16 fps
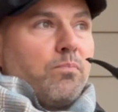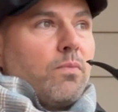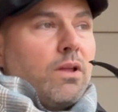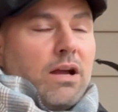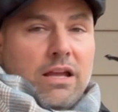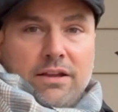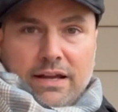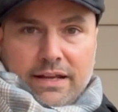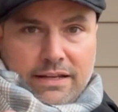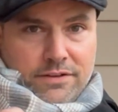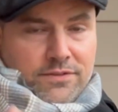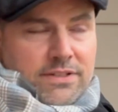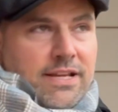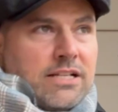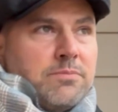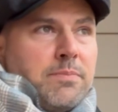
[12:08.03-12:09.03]
even
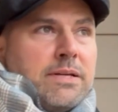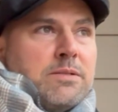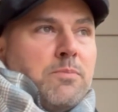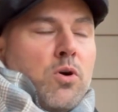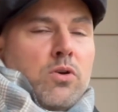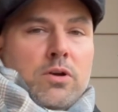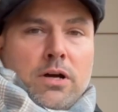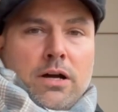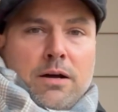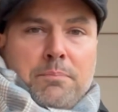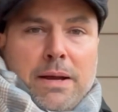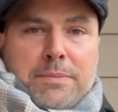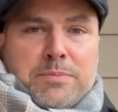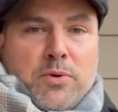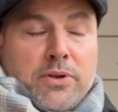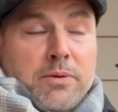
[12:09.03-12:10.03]
texted my
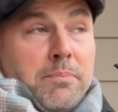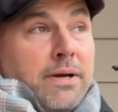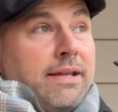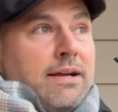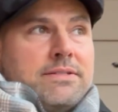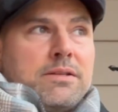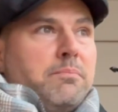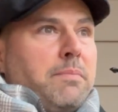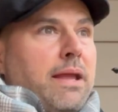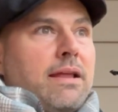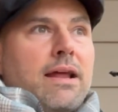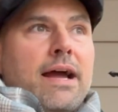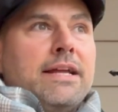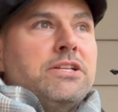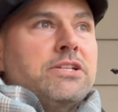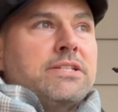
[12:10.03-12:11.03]
pipe smoking buddy. I said, man,
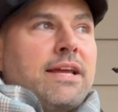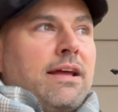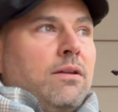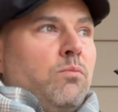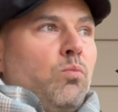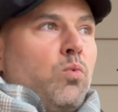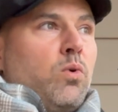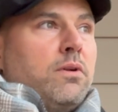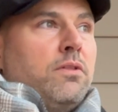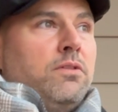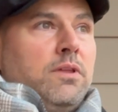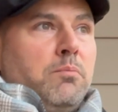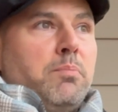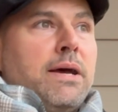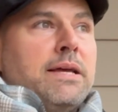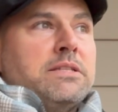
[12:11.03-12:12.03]
I just had one of the
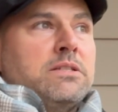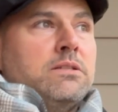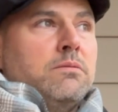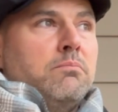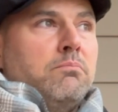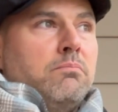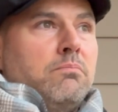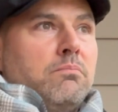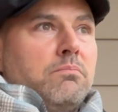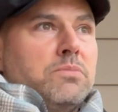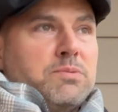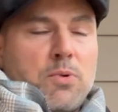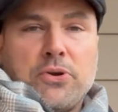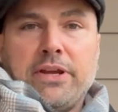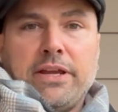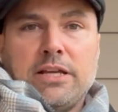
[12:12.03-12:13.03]
best
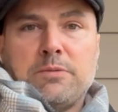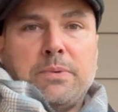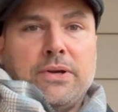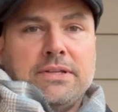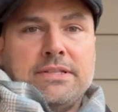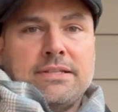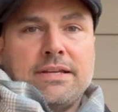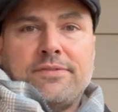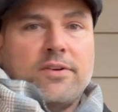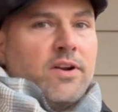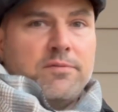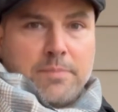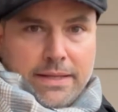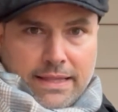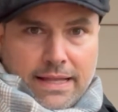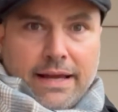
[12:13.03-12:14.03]
smoking experiences I've ever had in
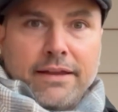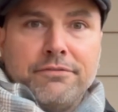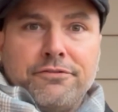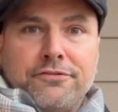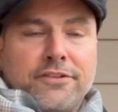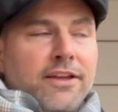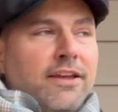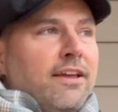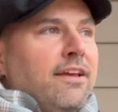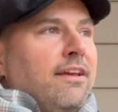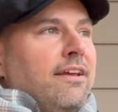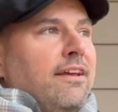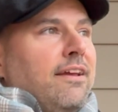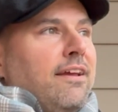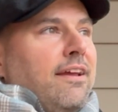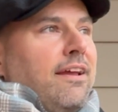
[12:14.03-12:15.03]
my life.
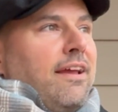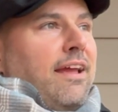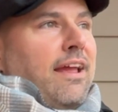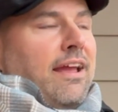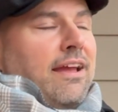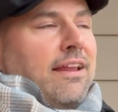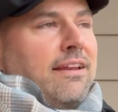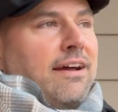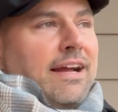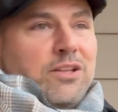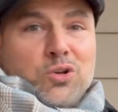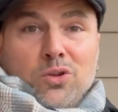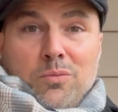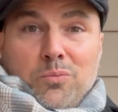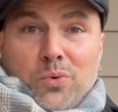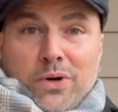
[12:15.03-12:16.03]
And I
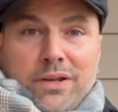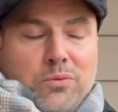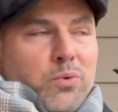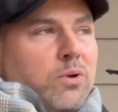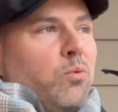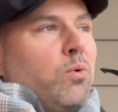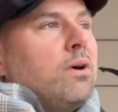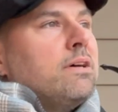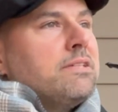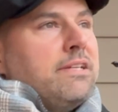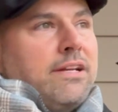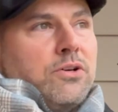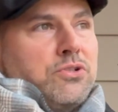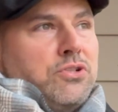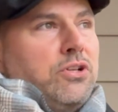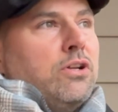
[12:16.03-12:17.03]
told him what it was. He
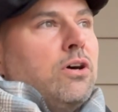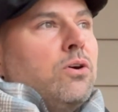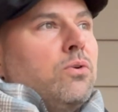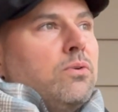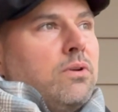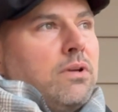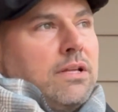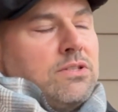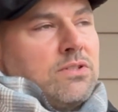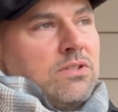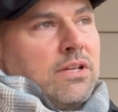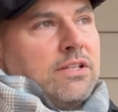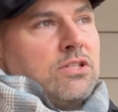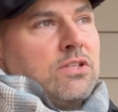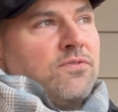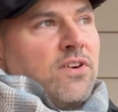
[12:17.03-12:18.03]
goes, you know,
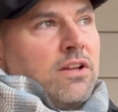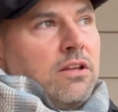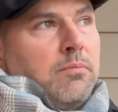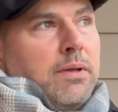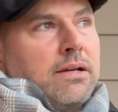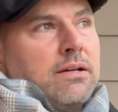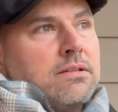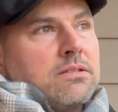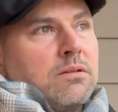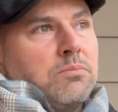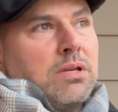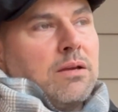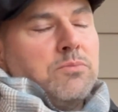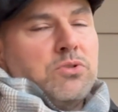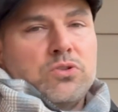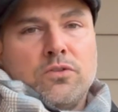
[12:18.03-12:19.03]
it's funny because
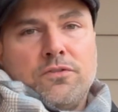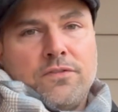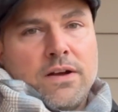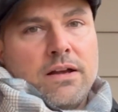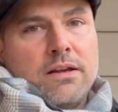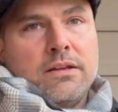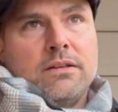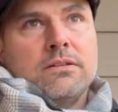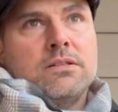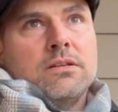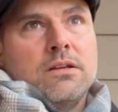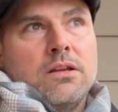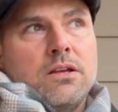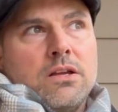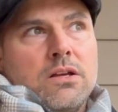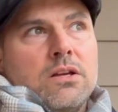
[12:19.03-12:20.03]
sometimes you'll find
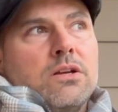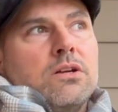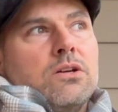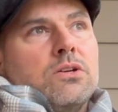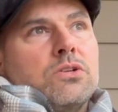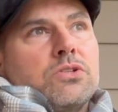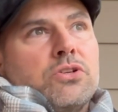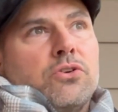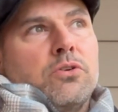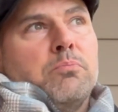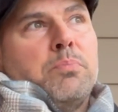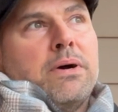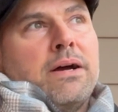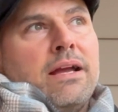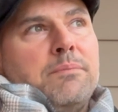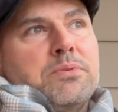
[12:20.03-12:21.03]
certain
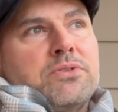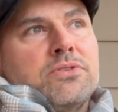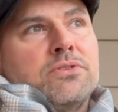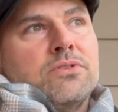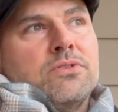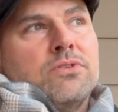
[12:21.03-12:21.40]
pipes